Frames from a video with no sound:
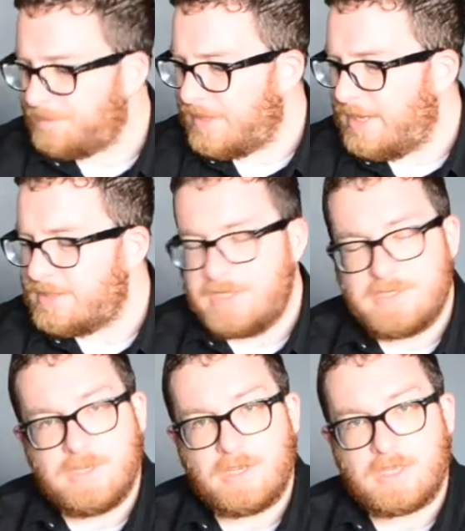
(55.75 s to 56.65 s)
It actually
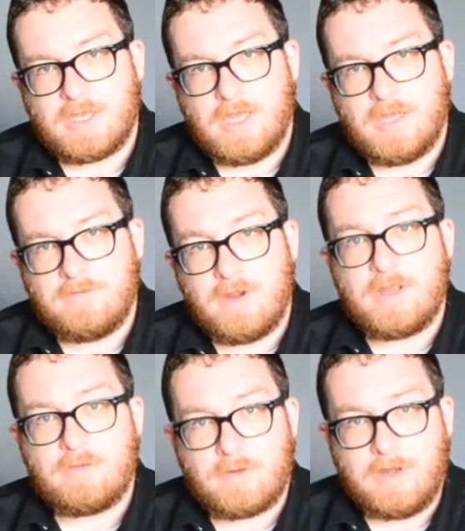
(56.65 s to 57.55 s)
took a very
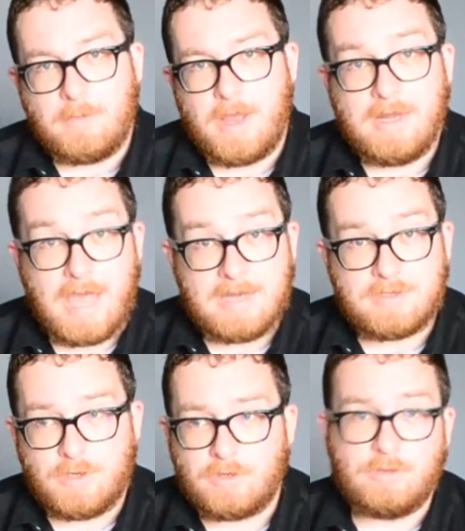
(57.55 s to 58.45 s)
good friend of mine, Ant
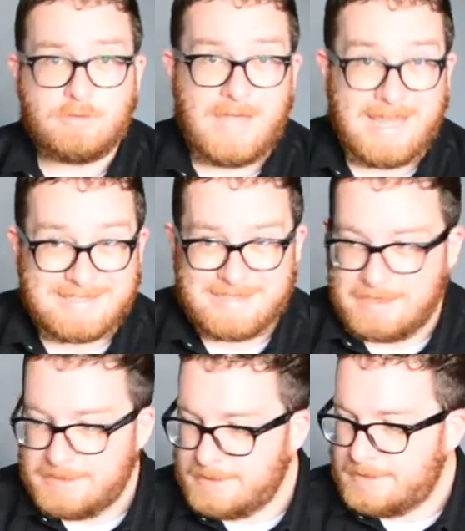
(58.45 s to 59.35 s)
Dog, or Anthony,
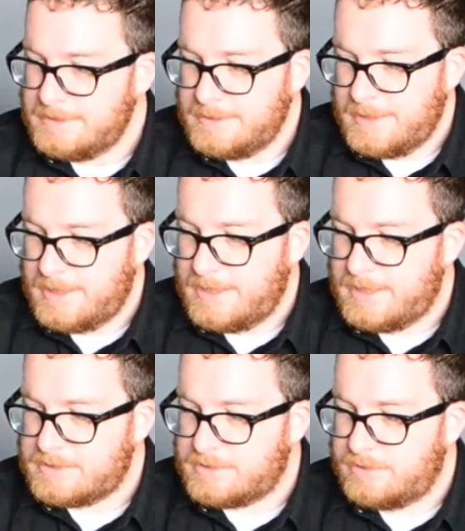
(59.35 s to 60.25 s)

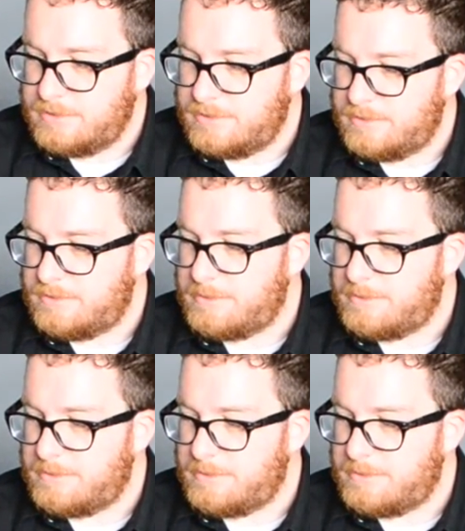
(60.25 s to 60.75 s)
to